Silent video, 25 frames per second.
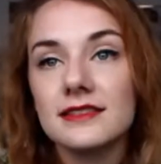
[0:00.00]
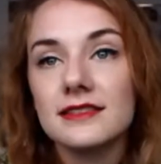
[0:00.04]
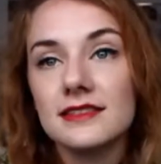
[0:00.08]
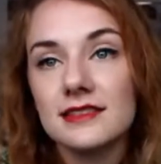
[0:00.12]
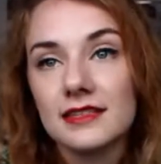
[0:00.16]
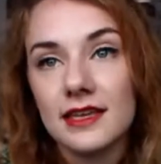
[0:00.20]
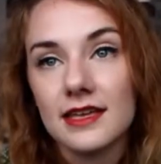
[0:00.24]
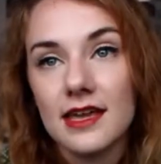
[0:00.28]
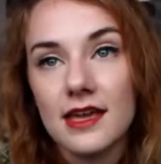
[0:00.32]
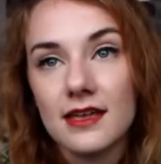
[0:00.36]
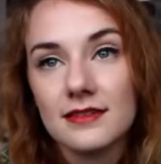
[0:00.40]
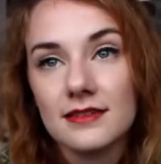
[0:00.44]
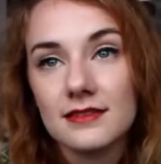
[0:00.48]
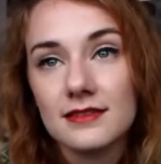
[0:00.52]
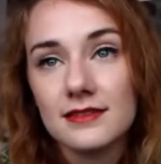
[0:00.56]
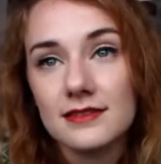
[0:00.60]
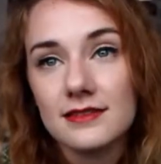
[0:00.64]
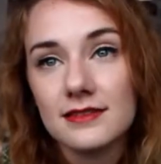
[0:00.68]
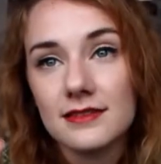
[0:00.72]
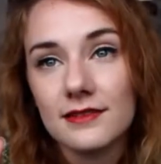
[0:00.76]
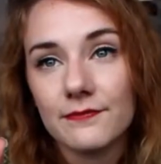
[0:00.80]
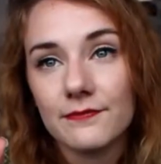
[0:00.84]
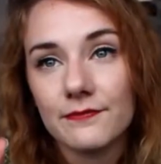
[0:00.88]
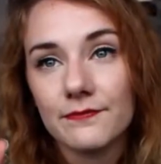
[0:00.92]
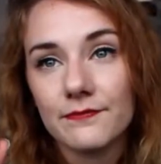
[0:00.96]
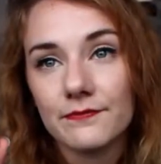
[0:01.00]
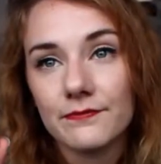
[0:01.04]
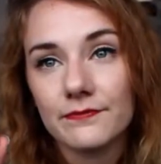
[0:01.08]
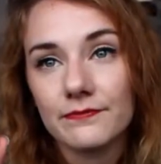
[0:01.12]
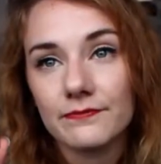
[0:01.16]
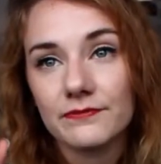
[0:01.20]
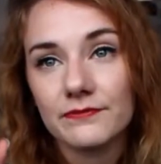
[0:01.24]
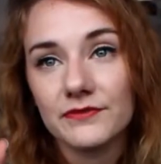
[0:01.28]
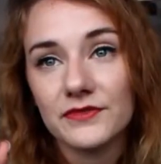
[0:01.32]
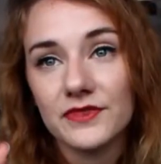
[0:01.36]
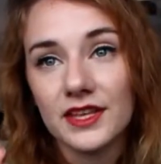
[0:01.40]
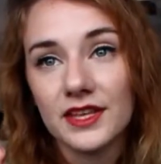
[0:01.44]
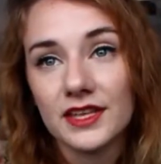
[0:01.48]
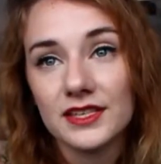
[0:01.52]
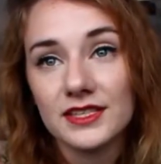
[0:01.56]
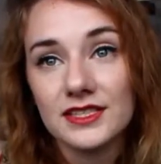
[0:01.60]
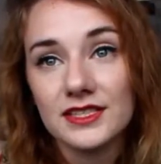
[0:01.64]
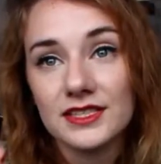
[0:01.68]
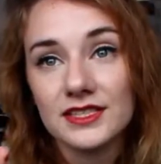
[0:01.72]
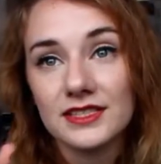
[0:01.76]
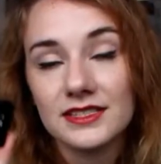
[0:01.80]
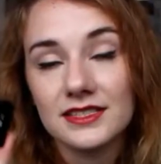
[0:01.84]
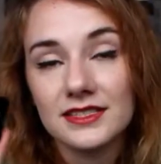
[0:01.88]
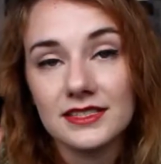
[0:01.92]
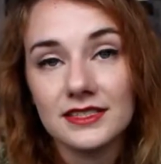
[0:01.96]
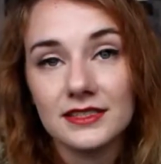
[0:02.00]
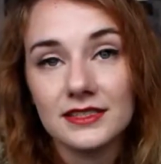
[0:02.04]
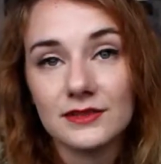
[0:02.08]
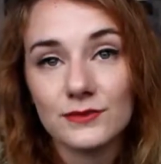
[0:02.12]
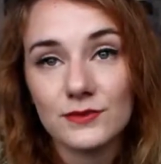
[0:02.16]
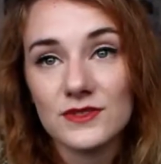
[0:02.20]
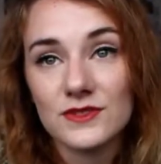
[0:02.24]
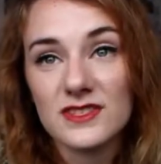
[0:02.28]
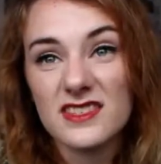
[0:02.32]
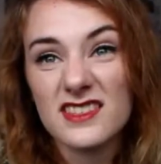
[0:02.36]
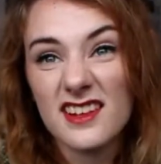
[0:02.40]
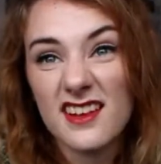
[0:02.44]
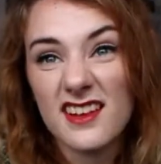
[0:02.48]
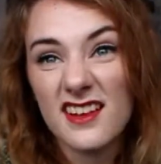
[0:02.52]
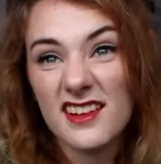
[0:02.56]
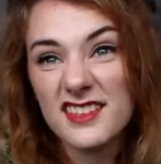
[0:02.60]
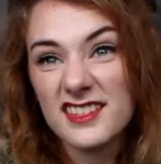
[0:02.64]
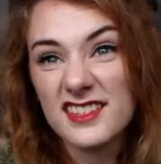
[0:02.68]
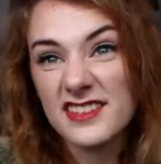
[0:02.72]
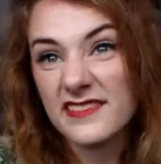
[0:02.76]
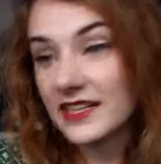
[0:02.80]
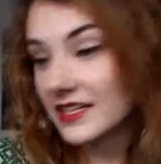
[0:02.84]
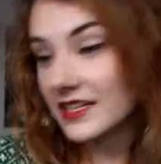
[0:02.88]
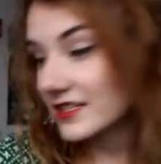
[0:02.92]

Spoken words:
so yes, that was the last of